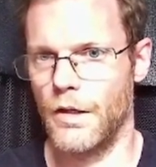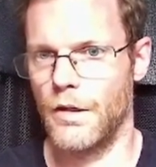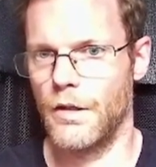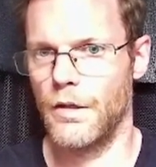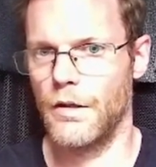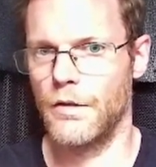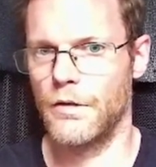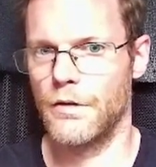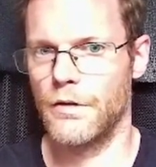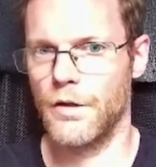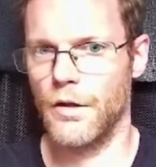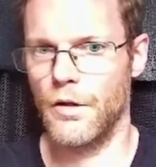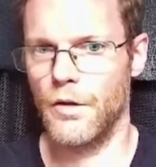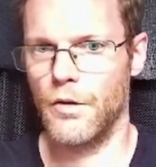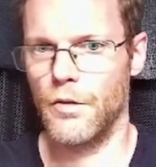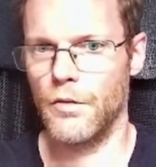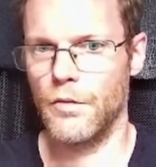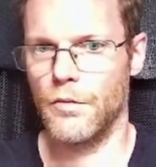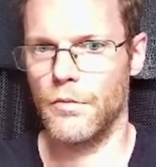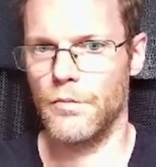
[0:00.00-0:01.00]

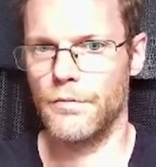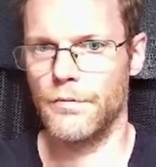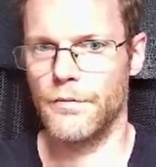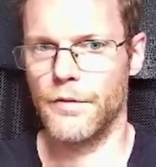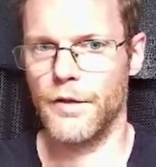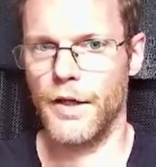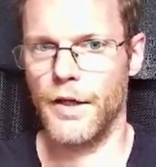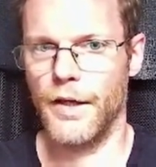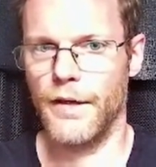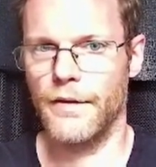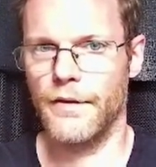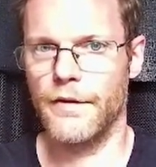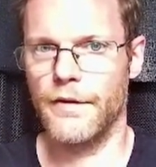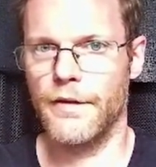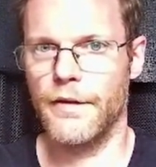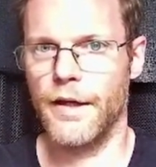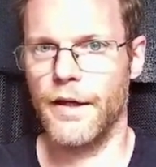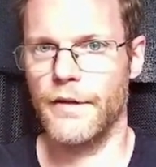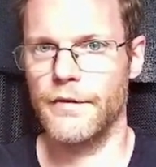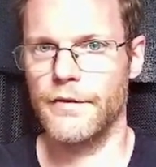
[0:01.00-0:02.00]
So then the
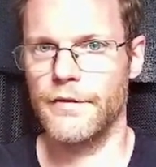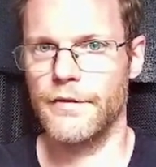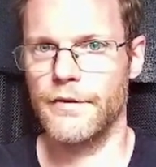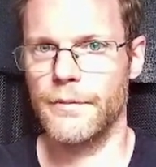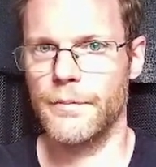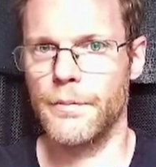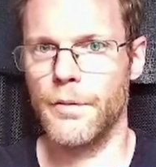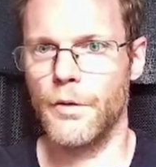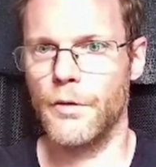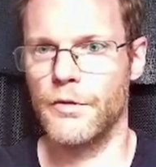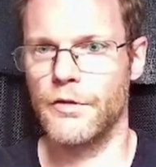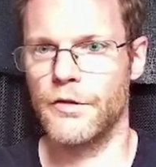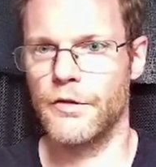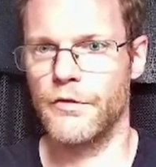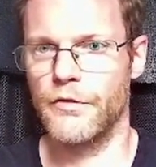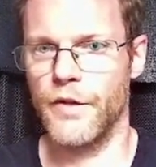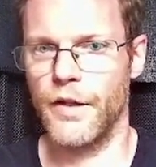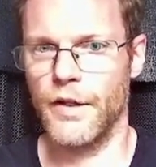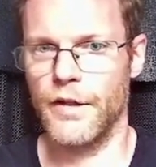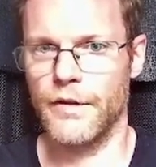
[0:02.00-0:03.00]
next post
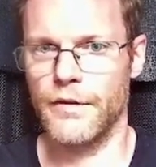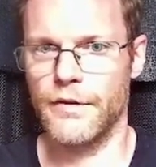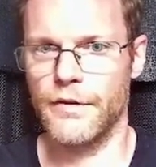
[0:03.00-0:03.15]
effect